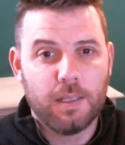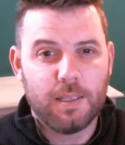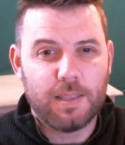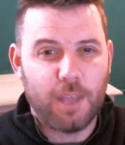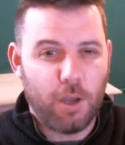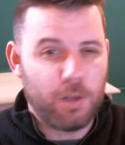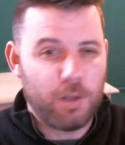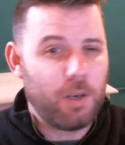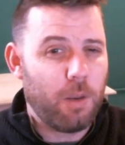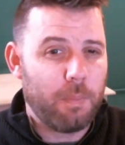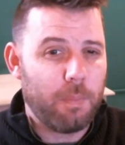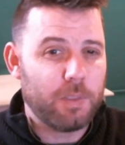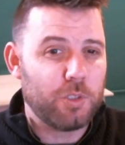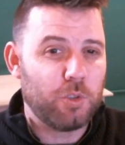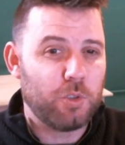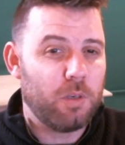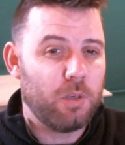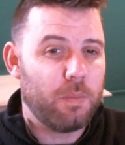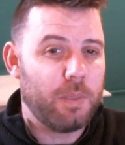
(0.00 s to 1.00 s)
That numbers
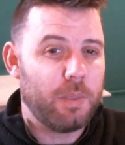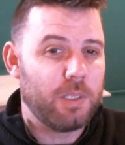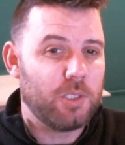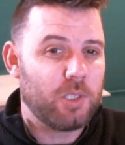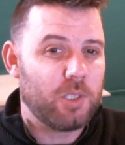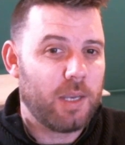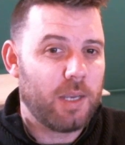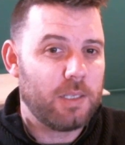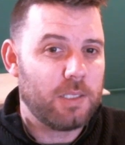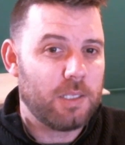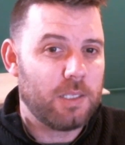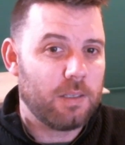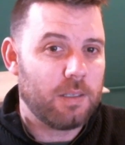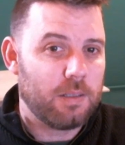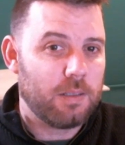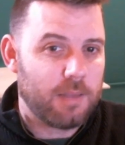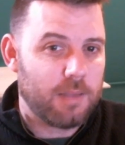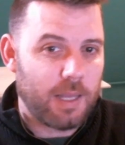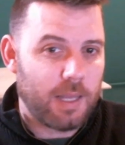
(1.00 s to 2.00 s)
shouldn't have been
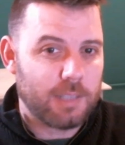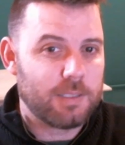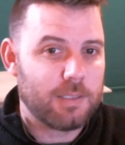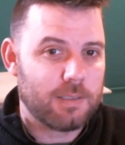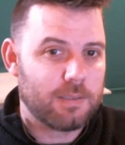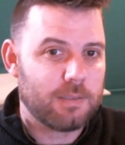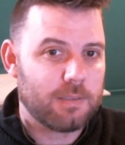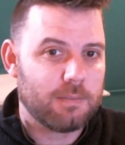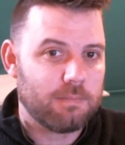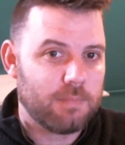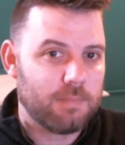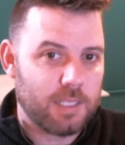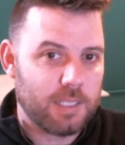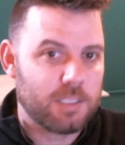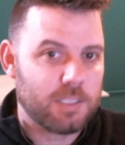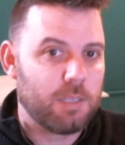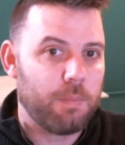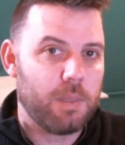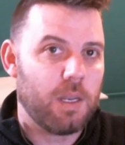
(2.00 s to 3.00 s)
changing. That's
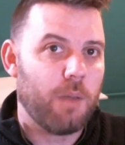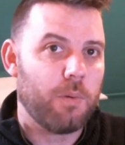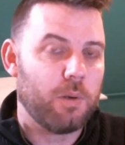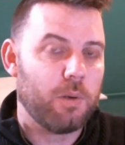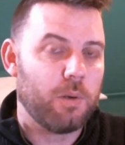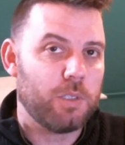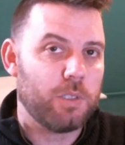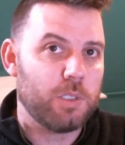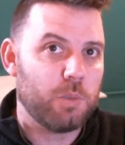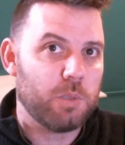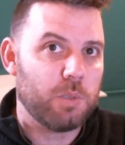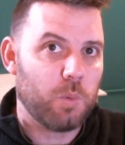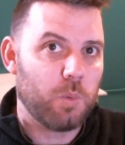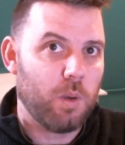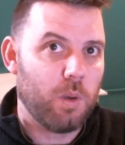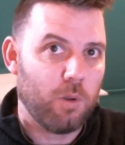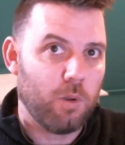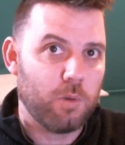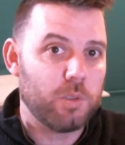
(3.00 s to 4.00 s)
something that I would look into as
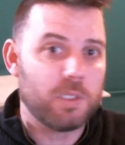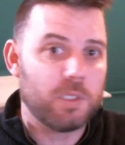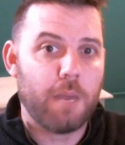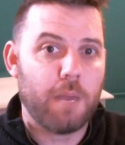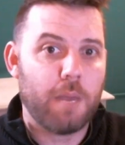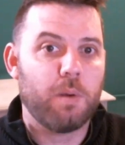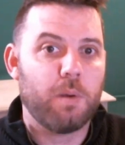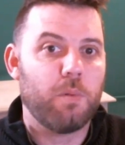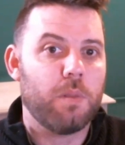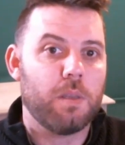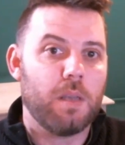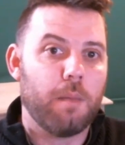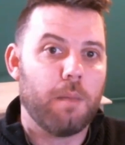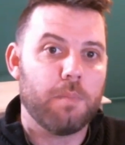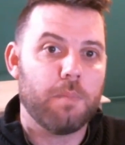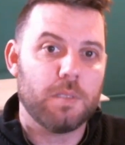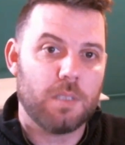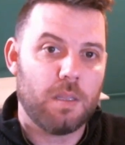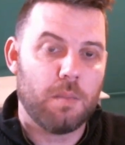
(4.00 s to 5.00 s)
well. Who's tampering with the
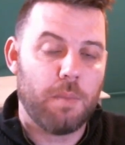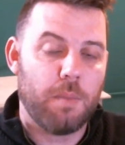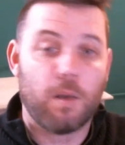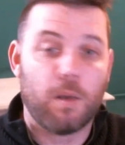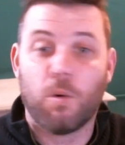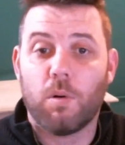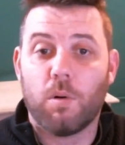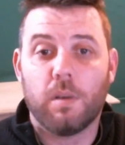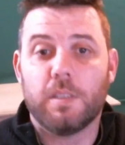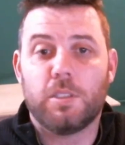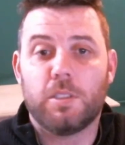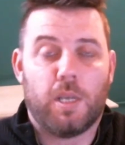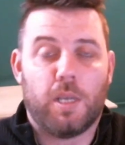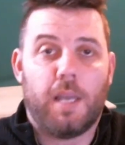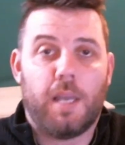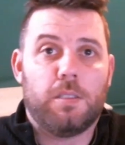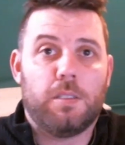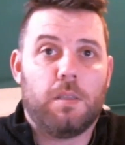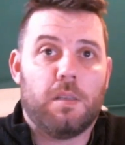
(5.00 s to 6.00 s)
numbers at the back, or at least
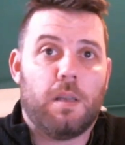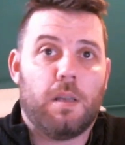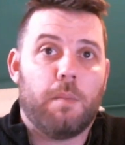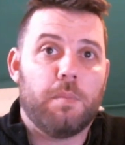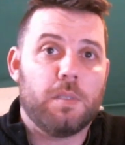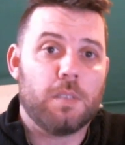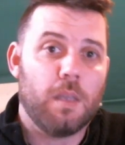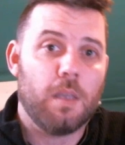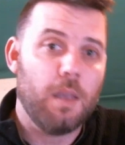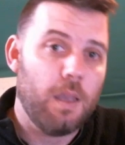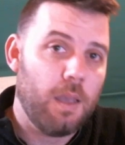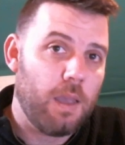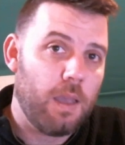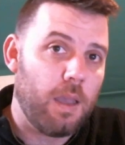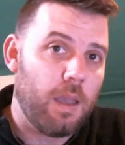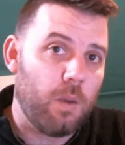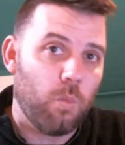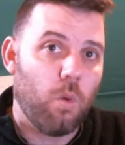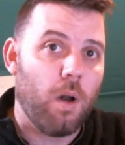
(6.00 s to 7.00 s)
changing the numbers,
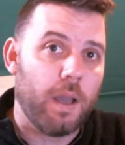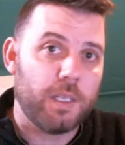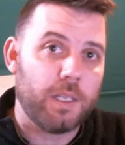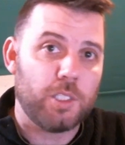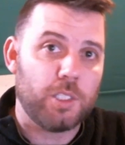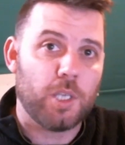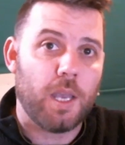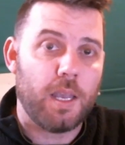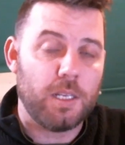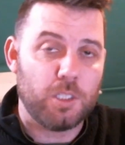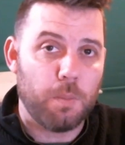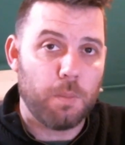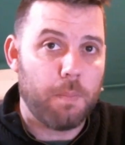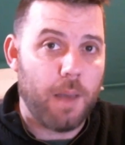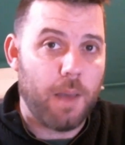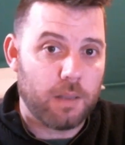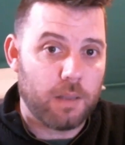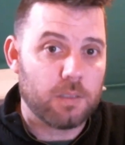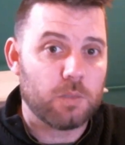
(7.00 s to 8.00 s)
and why change
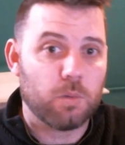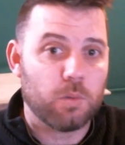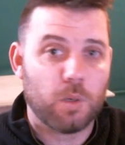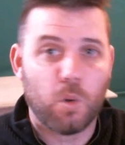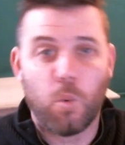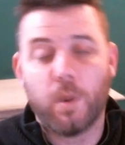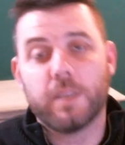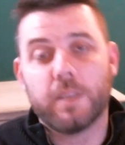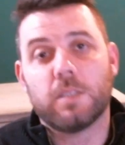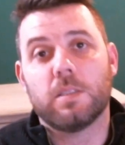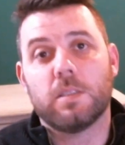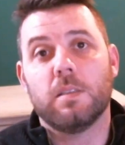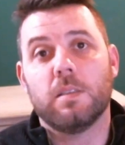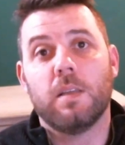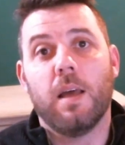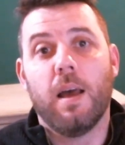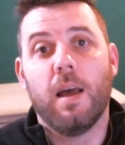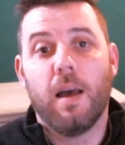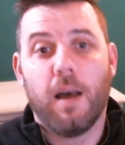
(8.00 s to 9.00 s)
ballots
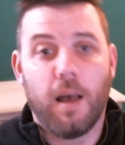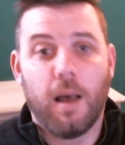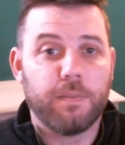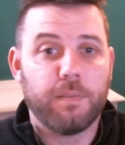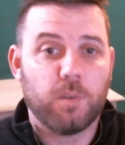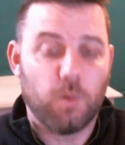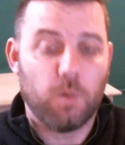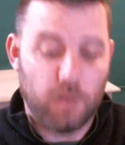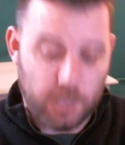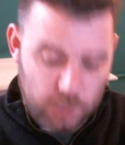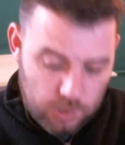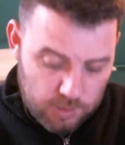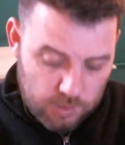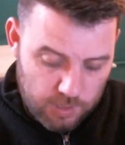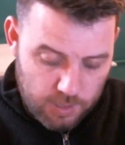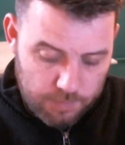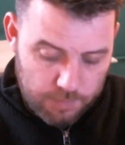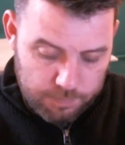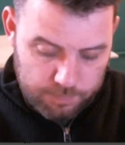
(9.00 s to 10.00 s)
requested after Election
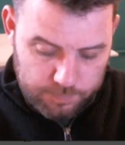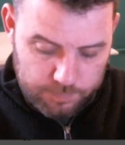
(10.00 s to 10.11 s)
Day?